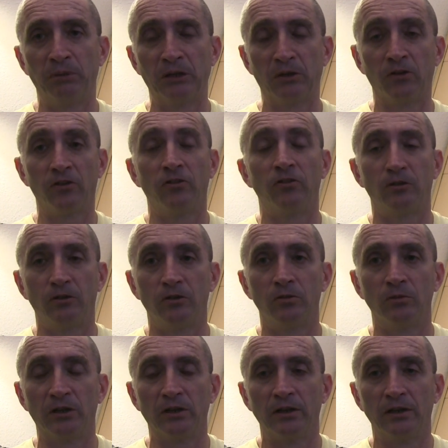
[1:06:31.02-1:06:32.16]
because it's too
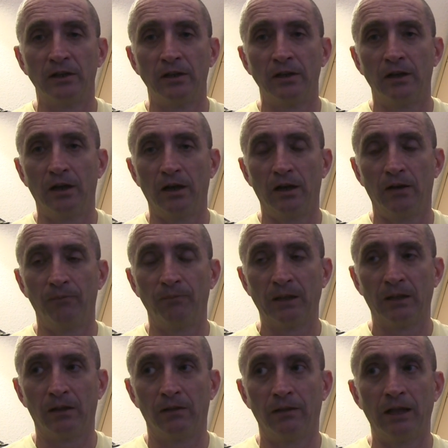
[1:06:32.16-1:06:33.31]
humid. Um,
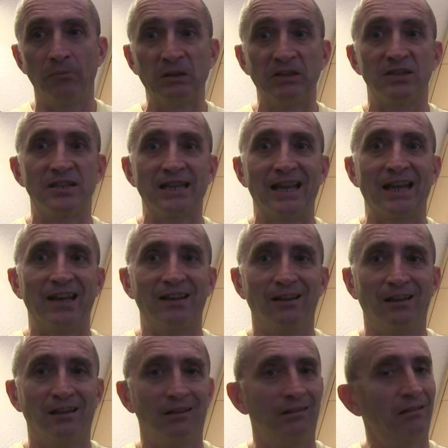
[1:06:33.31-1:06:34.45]
that being said,
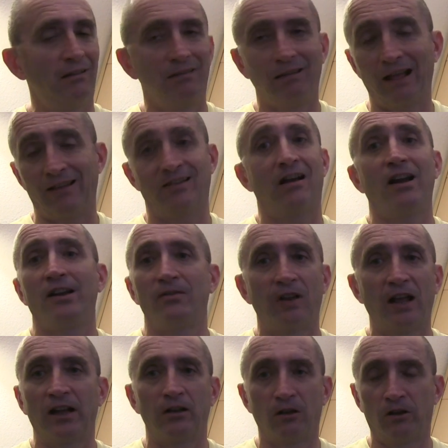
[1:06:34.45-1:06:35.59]
that's kind of
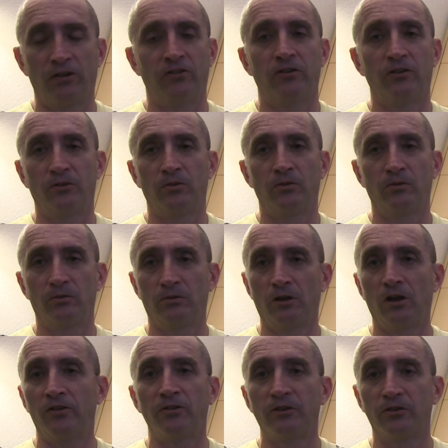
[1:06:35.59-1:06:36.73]
like a last resort,
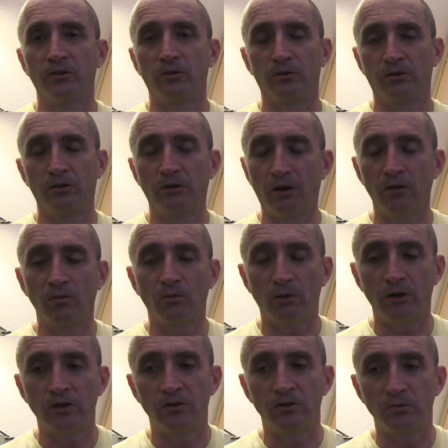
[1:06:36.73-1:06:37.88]
last resort. You don't
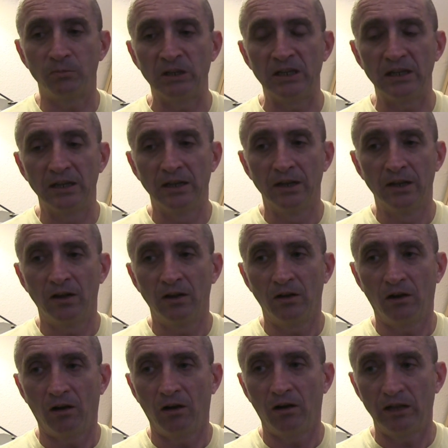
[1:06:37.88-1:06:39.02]
want to be
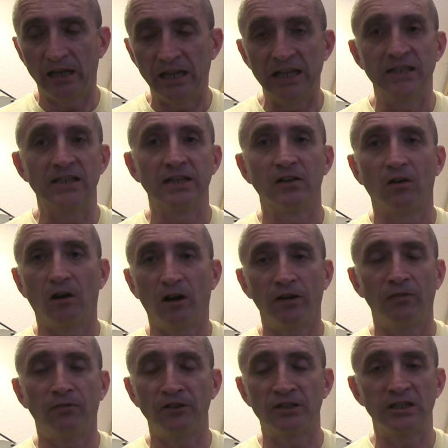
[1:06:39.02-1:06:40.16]
heating or
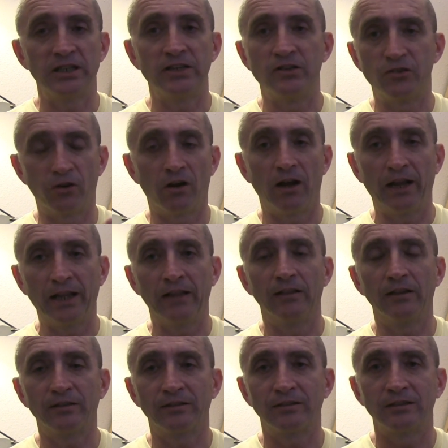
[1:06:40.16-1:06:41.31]
artificially drying
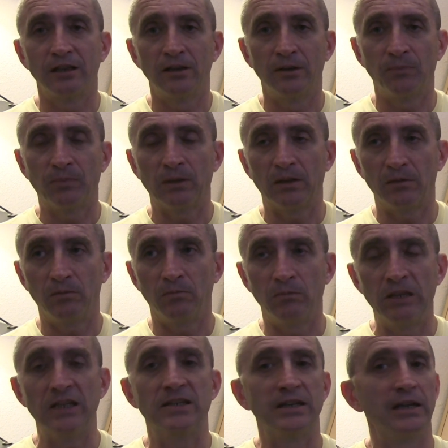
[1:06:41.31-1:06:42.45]
this
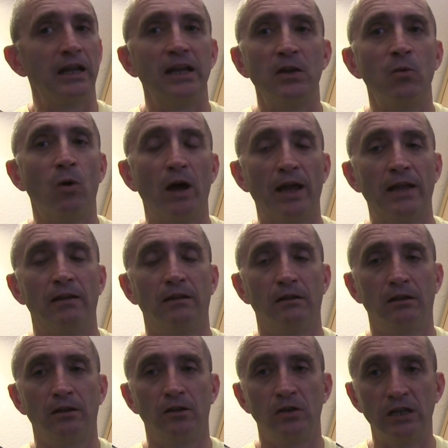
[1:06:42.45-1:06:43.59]
meat in any way.
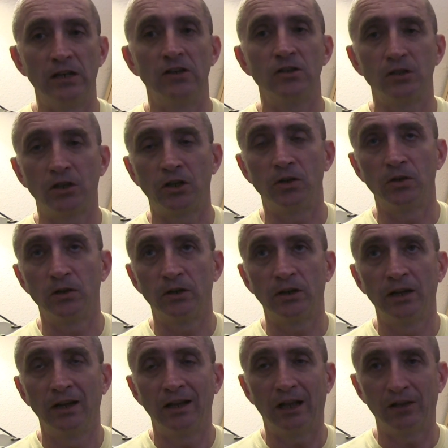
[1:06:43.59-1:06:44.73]
You need it to
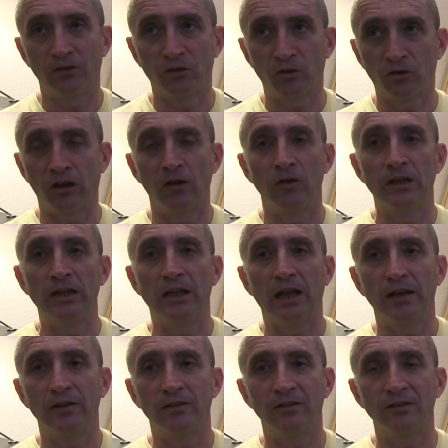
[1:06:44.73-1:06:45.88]
cure as slowly
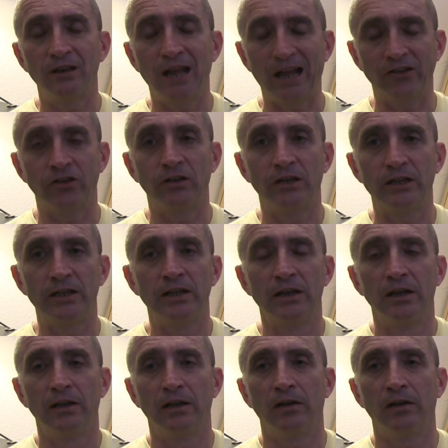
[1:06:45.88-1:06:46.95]
and as naturally